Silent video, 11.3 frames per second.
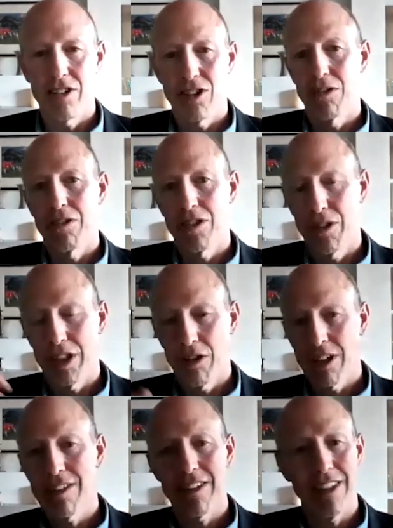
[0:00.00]
So
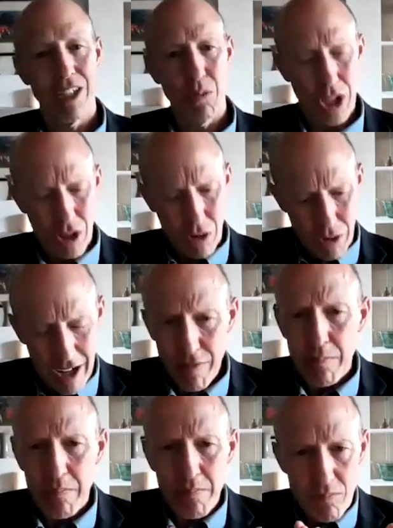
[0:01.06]
increasingly, when you have